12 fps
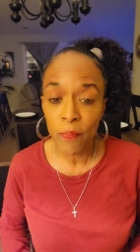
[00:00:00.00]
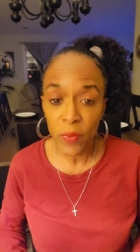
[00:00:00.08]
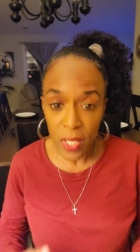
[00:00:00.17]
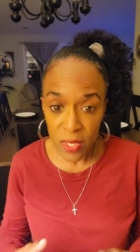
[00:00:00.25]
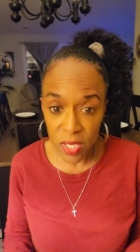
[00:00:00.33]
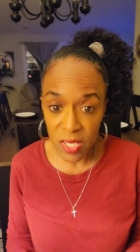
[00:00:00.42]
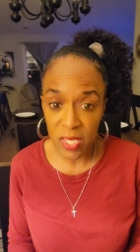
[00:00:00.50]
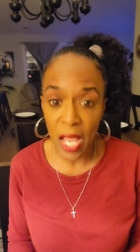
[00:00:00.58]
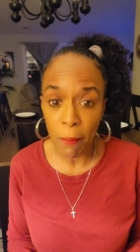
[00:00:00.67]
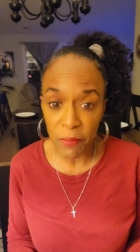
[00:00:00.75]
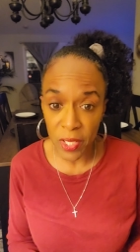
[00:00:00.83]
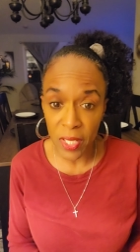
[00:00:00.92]
to
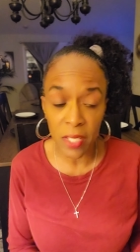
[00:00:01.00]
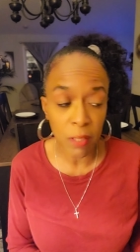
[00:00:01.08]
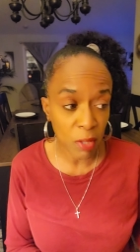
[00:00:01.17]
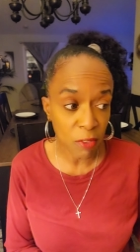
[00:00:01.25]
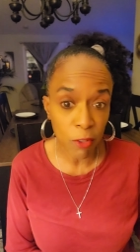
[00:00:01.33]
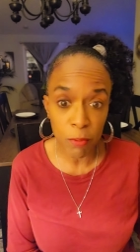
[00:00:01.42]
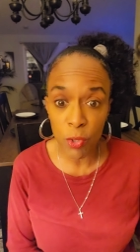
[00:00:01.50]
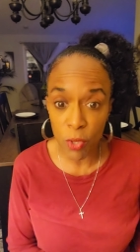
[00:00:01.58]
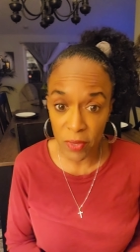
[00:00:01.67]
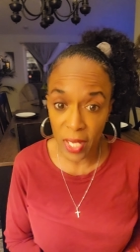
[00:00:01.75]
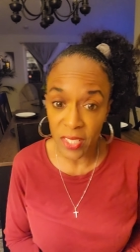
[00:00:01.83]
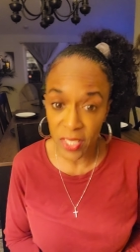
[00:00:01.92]
stop the enemy from doing
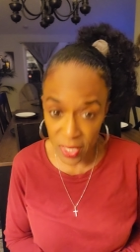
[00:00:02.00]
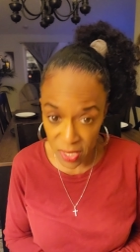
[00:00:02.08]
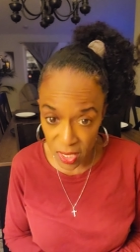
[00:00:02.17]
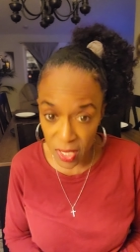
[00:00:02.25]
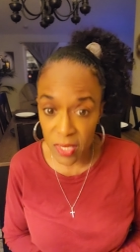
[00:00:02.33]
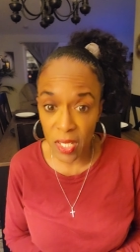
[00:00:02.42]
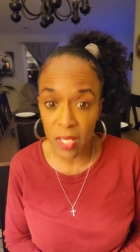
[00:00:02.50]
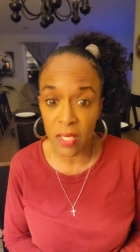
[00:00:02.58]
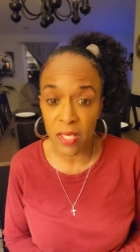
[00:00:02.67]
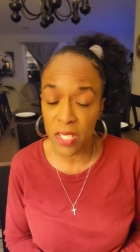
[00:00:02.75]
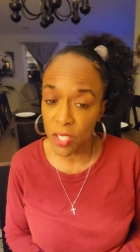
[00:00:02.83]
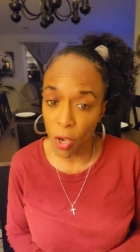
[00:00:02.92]
that. Yes, he does.
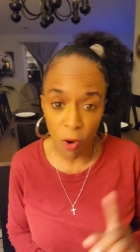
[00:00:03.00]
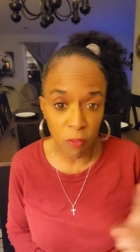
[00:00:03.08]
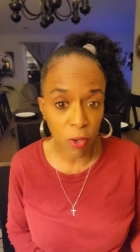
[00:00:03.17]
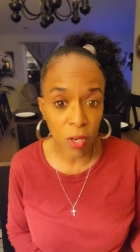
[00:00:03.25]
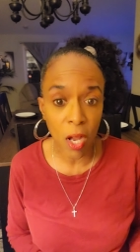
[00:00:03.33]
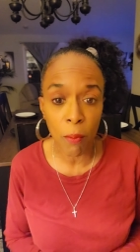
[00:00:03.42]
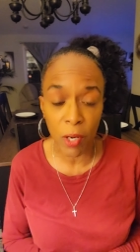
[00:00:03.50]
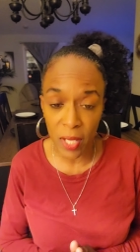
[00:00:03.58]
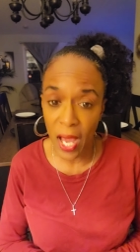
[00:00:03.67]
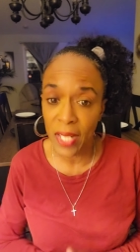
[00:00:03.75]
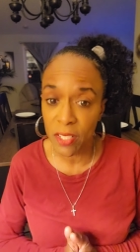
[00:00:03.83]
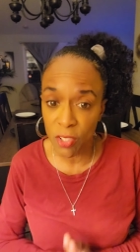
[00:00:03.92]
He's an overcomer.
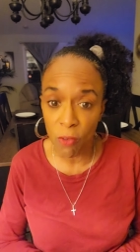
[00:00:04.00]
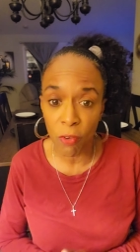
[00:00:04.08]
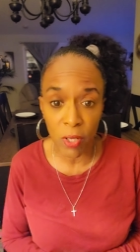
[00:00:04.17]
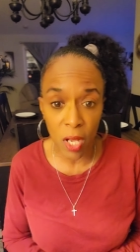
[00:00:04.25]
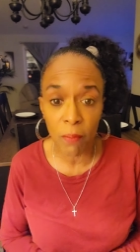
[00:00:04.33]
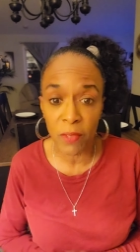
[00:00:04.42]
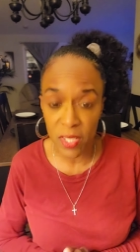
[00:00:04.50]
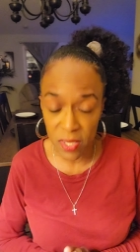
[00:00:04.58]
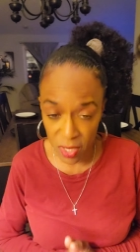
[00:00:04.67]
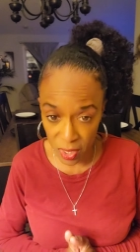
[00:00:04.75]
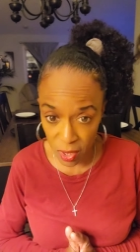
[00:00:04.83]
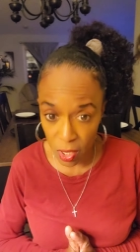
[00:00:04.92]
God has overcome this,
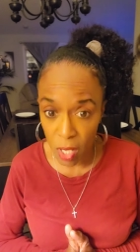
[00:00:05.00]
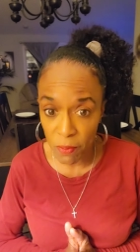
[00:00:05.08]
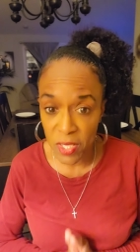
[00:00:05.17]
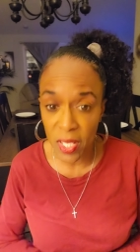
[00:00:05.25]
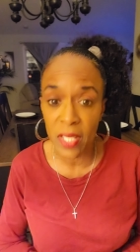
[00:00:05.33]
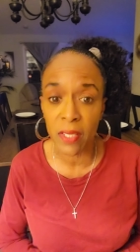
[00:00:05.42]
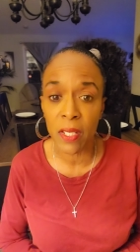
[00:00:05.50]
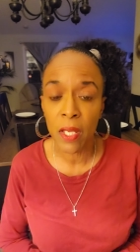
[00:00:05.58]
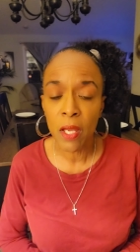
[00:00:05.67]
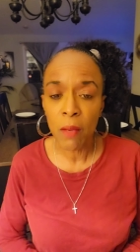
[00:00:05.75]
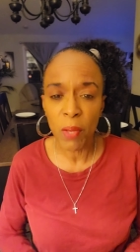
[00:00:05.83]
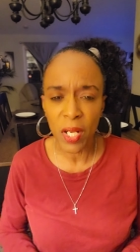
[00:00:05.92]
come Satan.
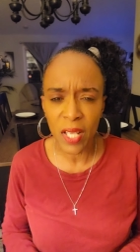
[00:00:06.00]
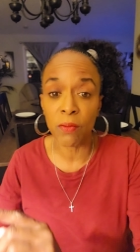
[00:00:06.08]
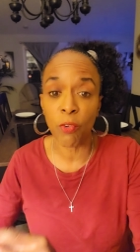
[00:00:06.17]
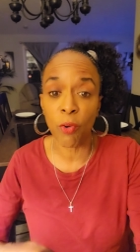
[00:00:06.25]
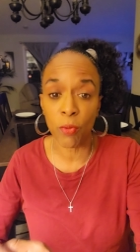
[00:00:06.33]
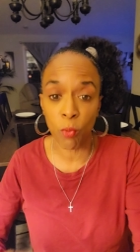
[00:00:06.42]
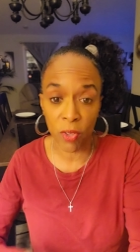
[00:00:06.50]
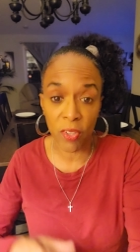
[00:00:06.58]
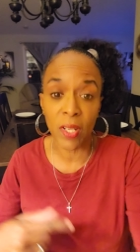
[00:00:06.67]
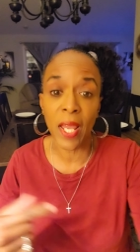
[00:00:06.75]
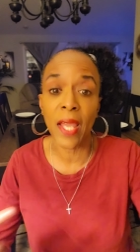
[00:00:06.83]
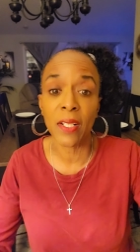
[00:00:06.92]
But God, where the
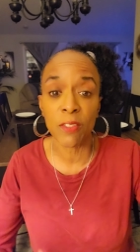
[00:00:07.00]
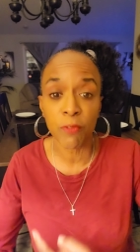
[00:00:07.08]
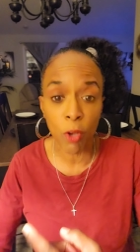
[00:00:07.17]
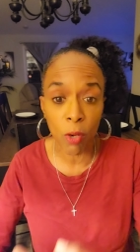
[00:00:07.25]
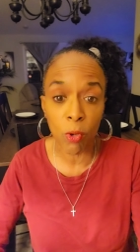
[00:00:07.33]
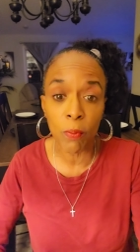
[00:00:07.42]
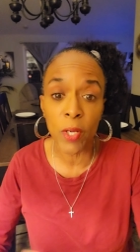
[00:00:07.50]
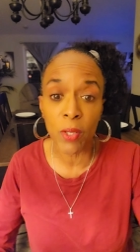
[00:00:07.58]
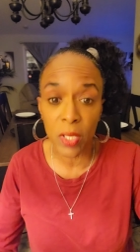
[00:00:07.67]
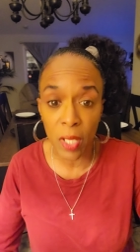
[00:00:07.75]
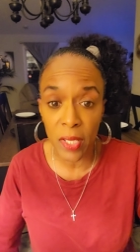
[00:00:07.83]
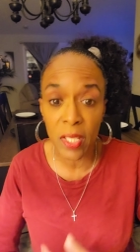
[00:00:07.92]
land is flowing with milk
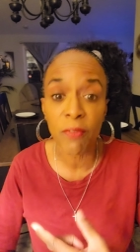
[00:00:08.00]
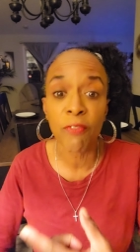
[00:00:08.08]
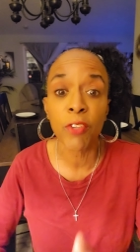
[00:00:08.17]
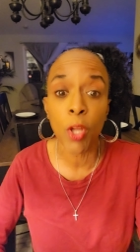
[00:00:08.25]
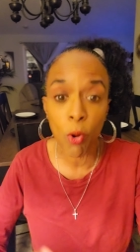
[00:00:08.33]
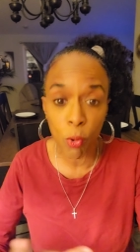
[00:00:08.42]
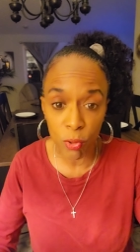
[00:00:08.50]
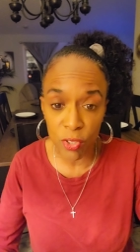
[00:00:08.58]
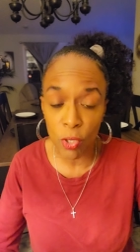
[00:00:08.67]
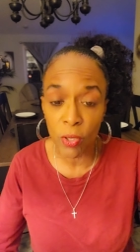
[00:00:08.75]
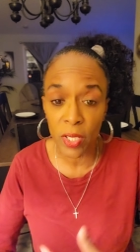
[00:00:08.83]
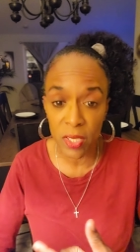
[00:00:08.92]
and honey, it flows.
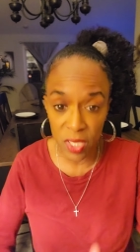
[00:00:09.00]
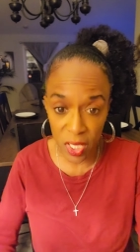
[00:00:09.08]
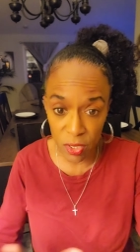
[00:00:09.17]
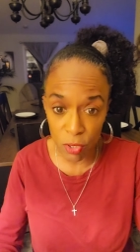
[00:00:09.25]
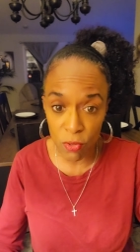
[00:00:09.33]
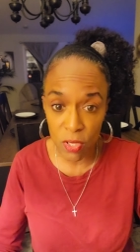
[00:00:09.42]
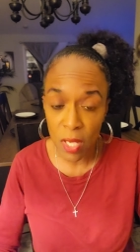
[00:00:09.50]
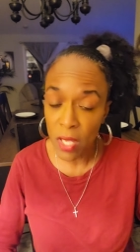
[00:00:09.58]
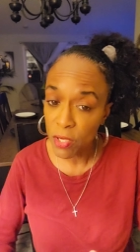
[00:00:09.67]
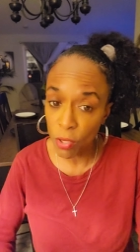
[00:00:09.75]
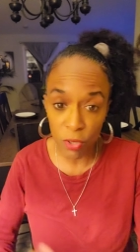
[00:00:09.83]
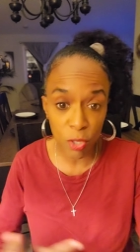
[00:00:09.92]
So it continues.
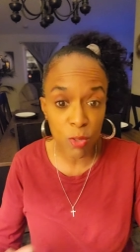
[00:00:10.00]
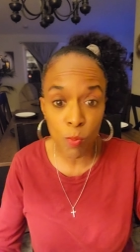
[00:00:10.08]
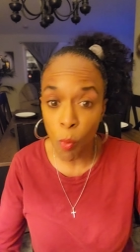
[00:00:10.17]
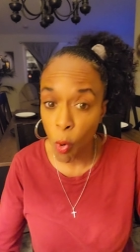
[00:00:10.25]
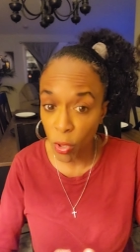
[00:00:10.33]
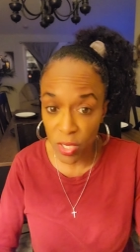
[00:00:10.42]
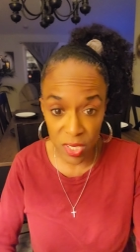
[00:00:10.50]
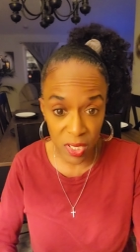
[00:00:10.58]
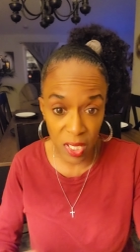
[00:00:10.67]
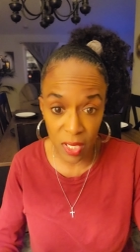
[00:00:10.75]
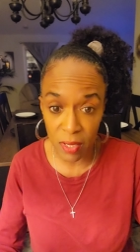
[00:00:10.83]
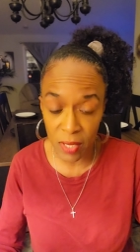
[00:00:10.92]
So there's more to
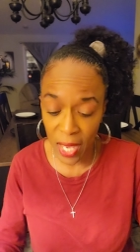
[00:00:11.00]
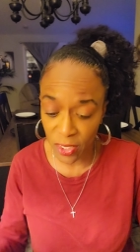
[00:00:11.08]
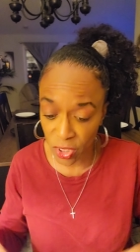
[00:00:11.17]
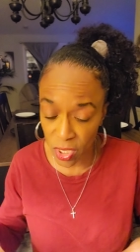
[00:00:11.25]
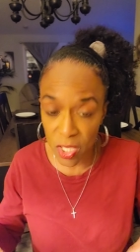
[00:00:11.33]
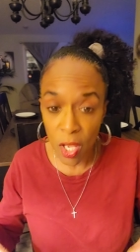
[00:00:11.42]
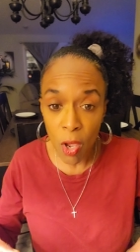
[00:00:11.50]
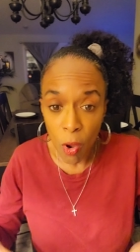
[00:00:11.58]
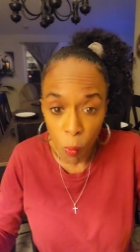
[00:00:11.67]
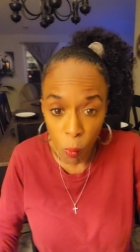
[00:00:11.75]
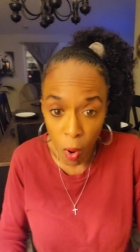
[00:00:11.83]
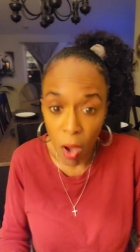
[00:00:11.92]
get, not just
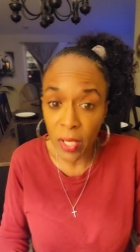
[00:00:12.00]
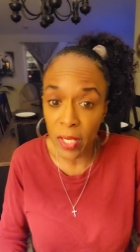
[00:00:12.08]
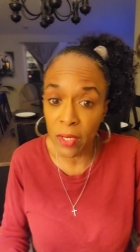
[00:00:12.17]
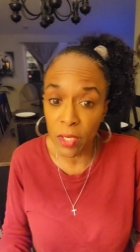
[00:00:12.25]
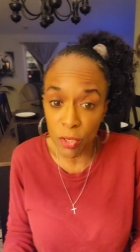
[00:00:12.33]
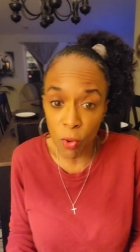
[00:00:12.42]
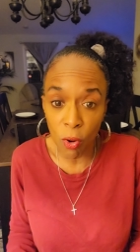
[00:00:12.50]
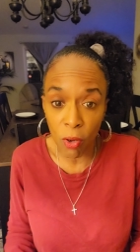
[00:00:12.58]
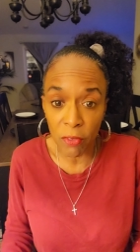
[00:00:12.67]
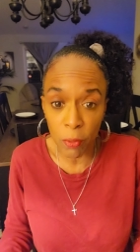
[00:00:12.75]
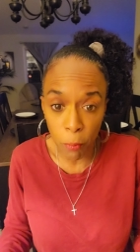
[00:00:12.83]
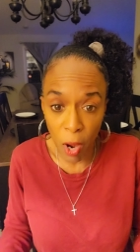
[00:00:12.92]
walk in the door of
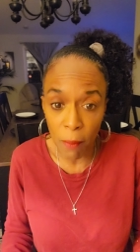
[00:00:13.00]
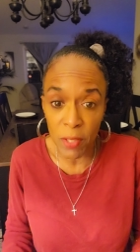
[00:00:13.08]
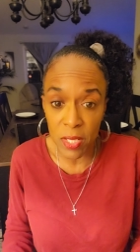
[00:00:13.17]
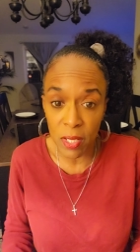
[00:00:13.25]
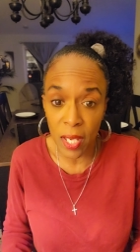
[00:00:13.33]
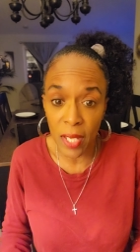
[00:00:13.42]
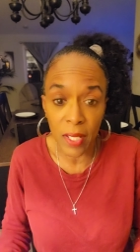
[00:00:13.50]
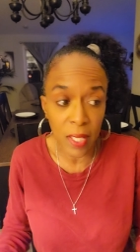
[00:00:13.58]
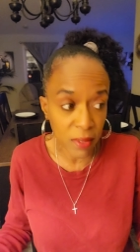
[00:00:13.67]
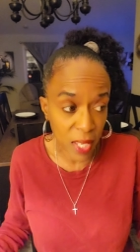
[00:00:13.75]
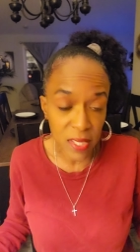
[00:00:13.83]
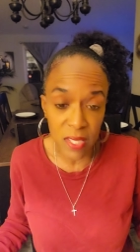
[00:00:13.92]
the promised land and
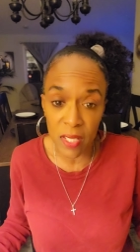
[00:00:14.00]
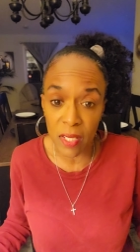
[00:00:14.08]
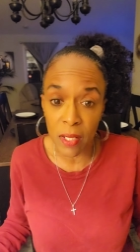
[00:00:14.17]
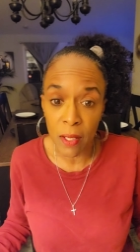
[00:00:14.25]
that's it.